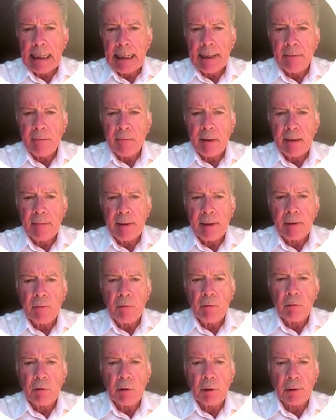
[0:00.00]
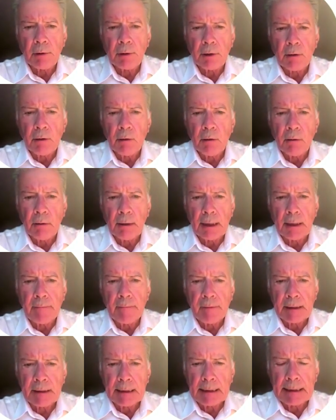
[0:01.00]
in women who undergo
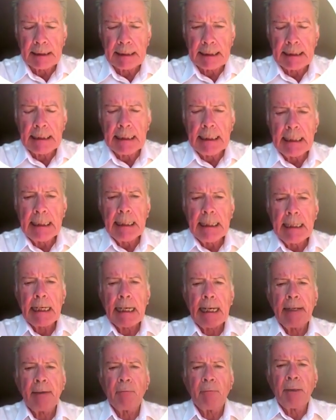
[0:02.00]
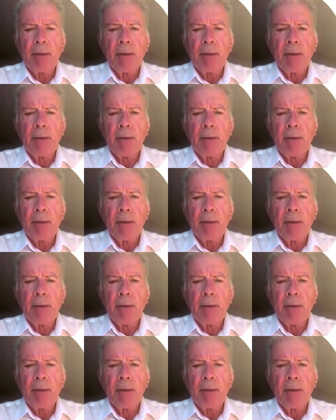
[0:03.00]
infertility. And